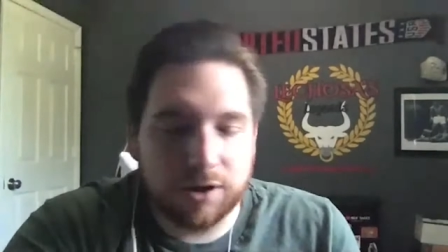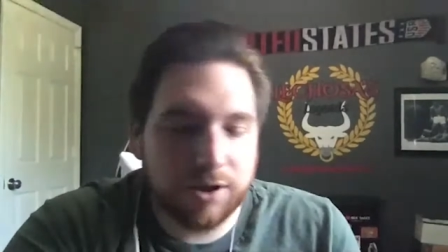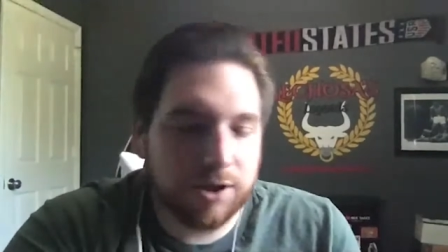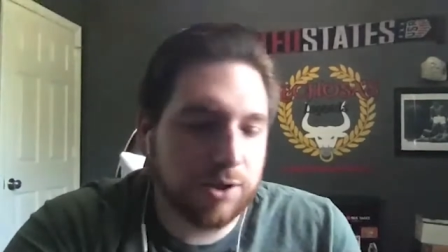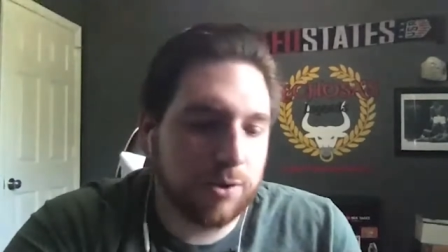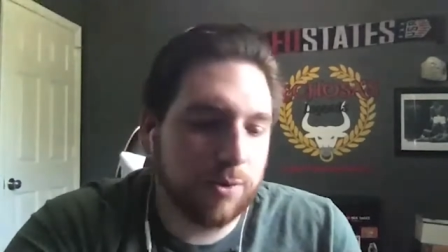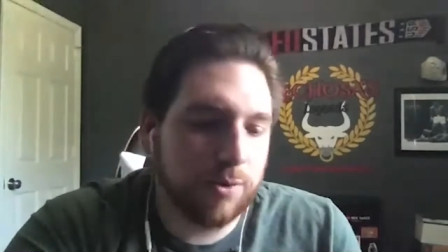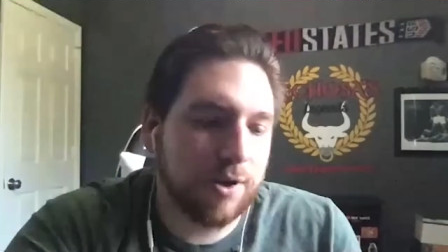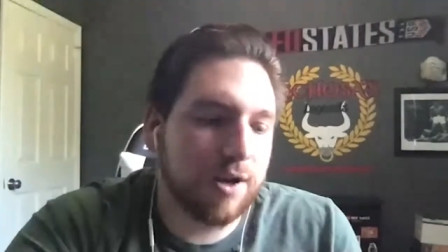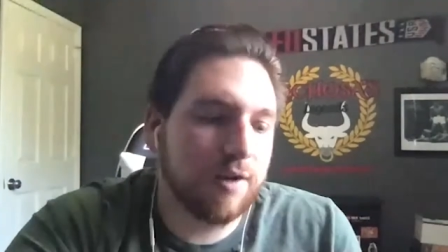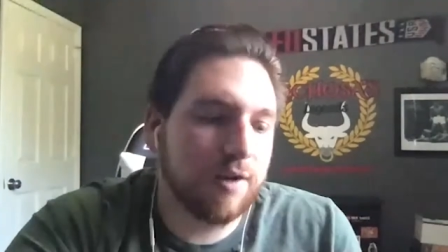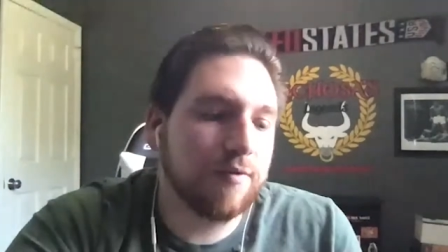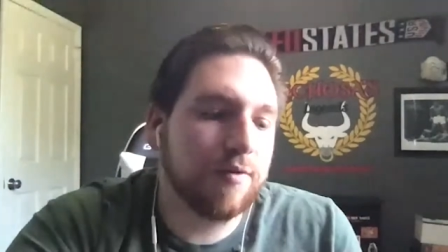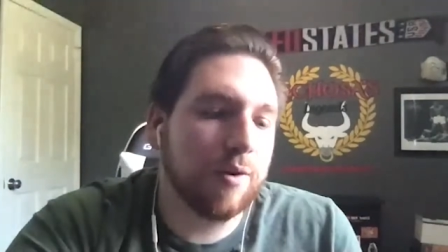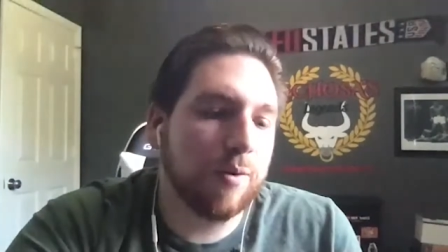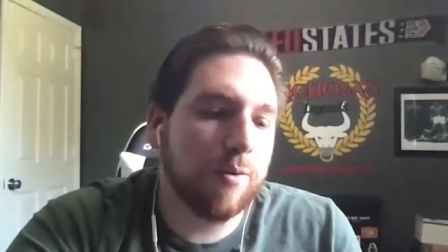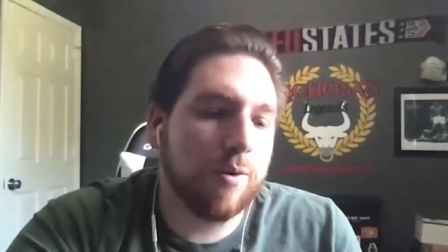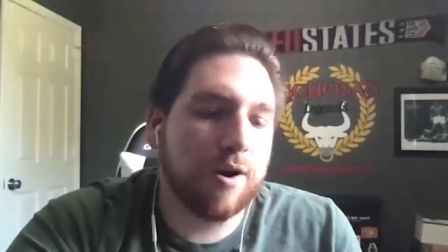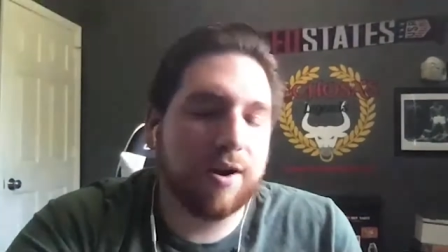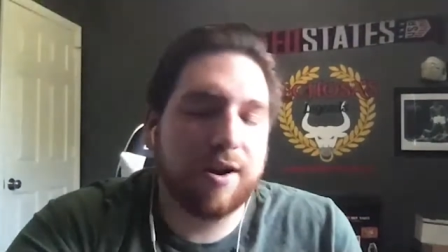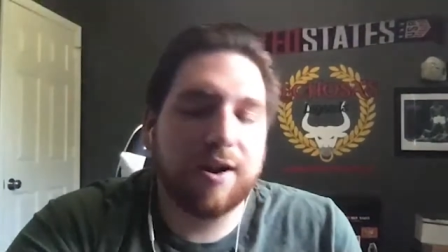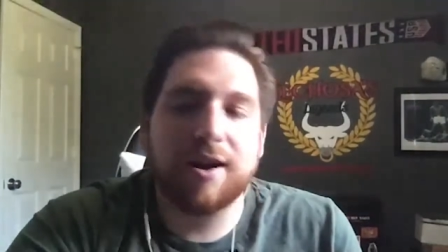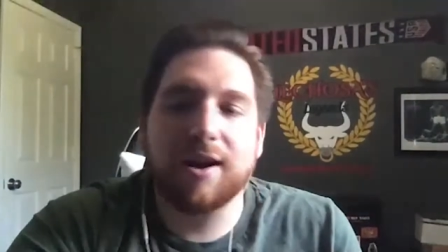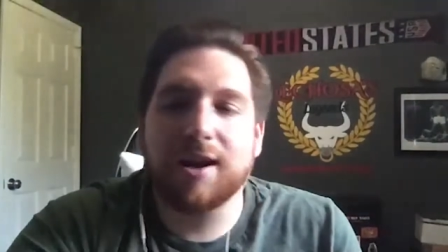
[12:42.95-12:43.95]
to it if you
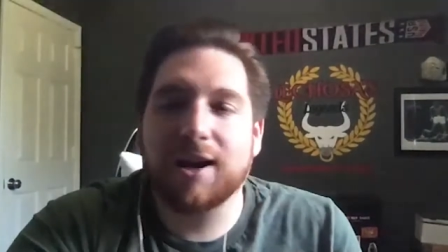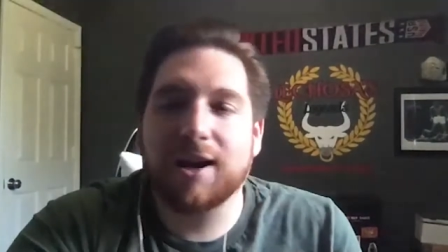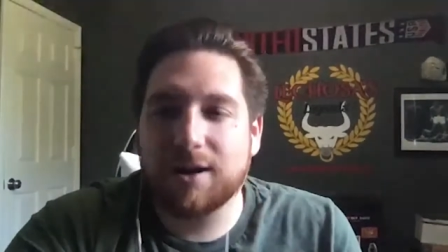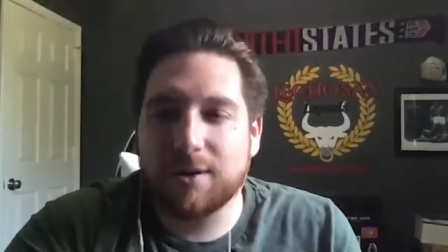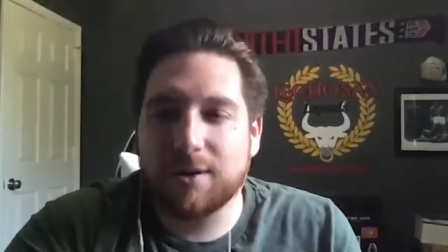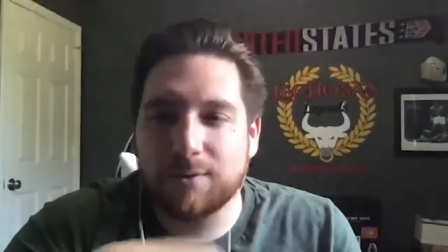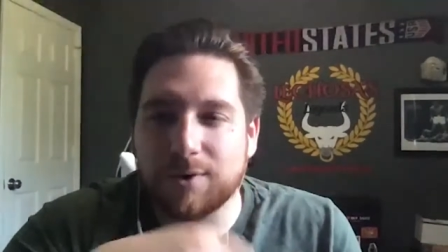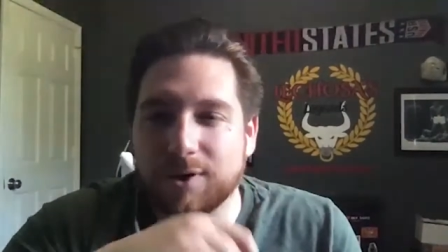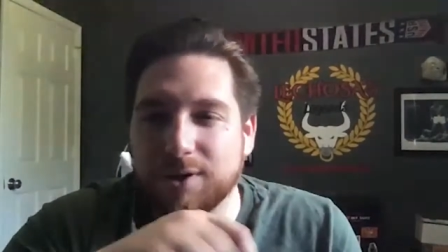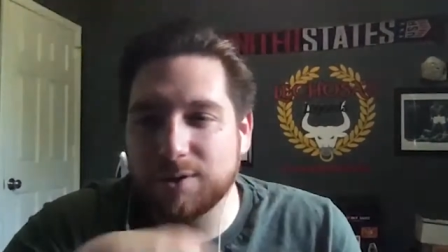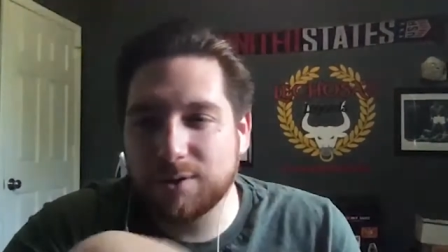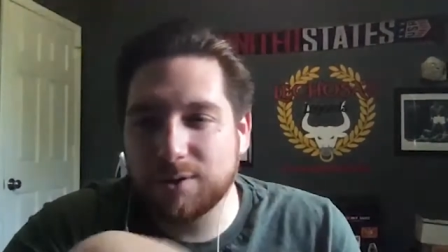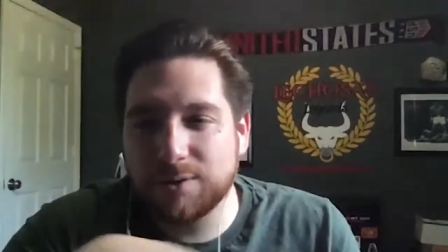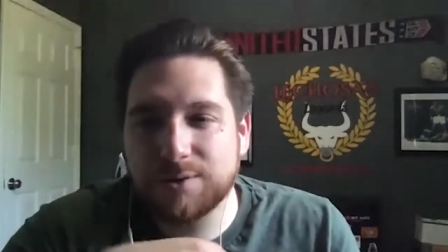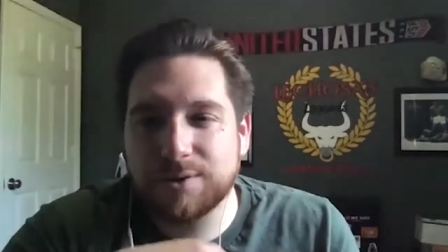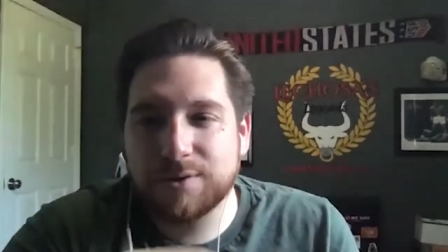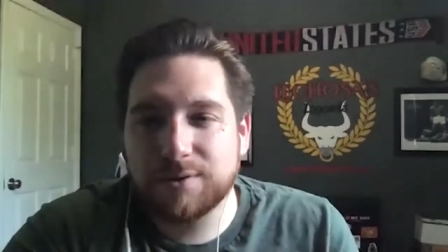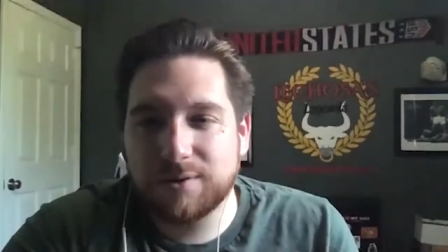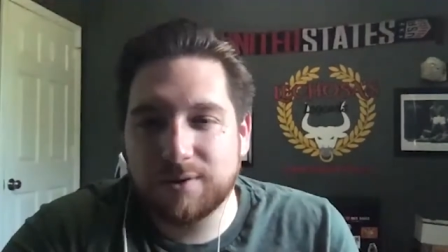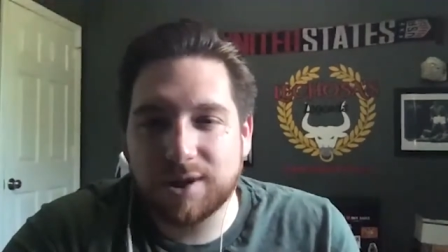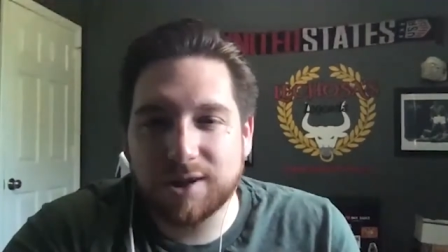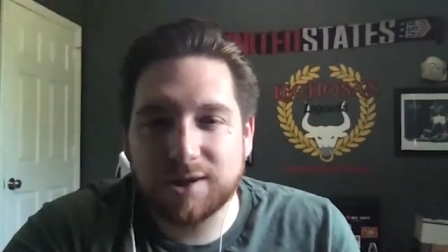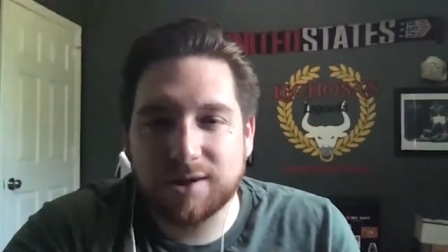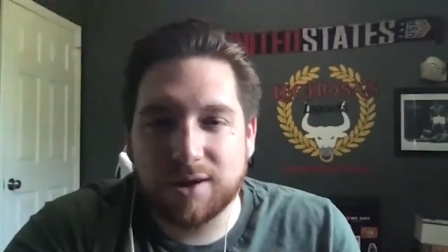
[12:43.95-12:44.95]
wanted and kind of reduce
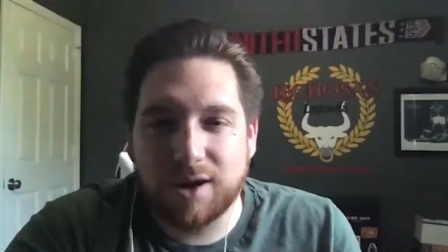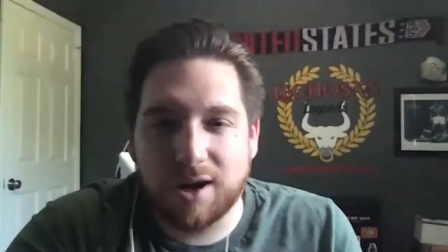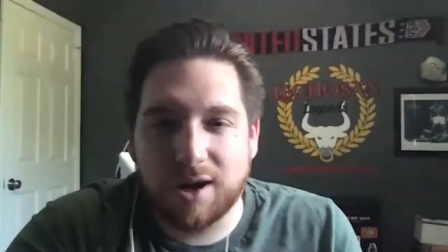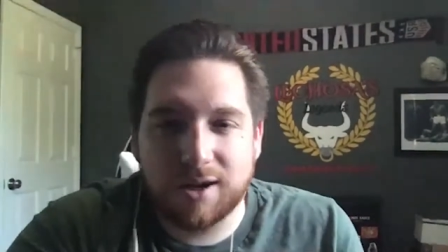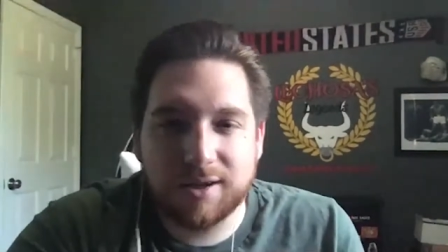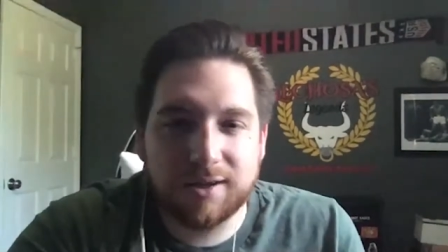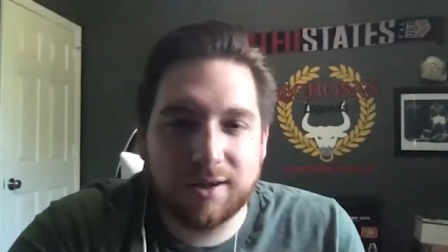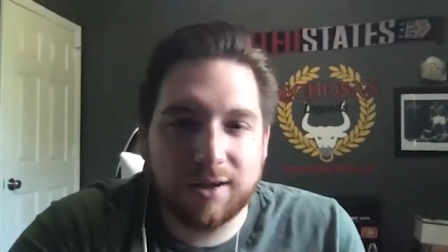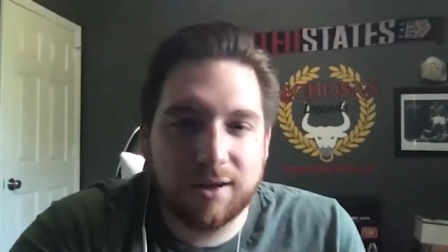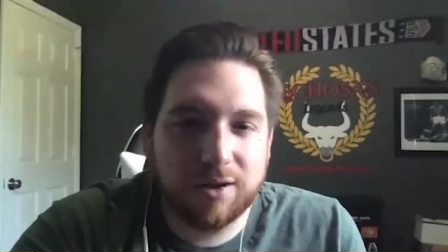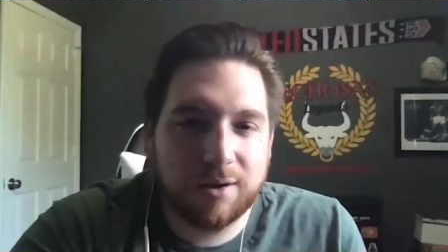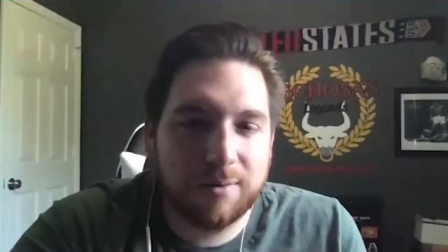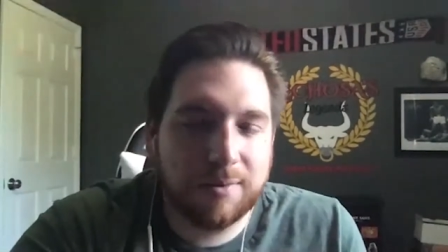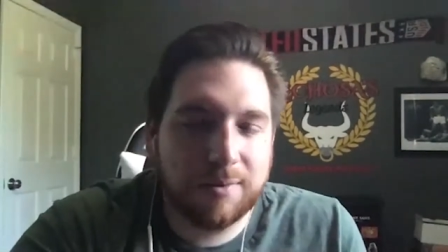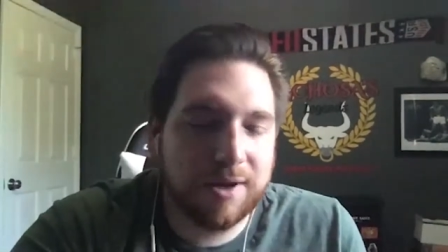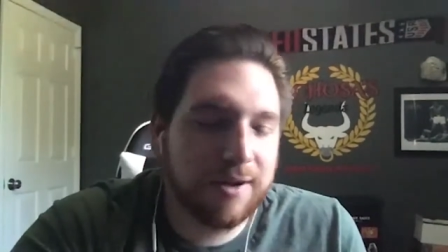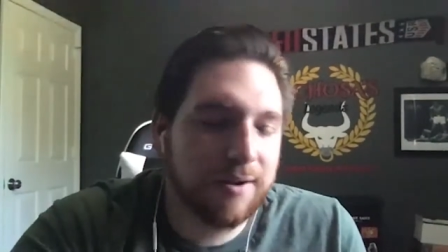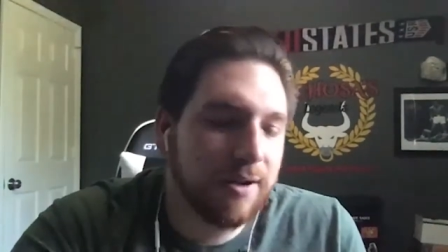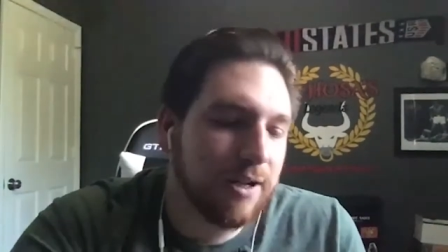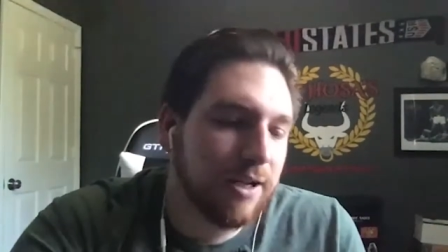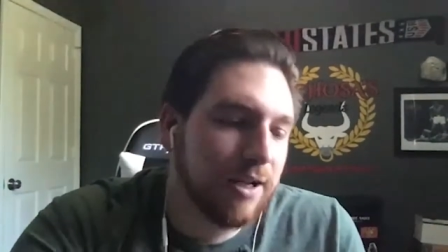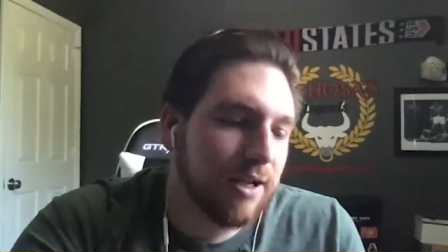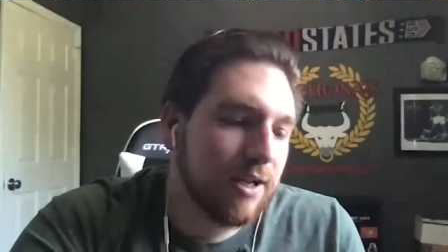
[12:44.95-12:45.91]
the sauce a little bit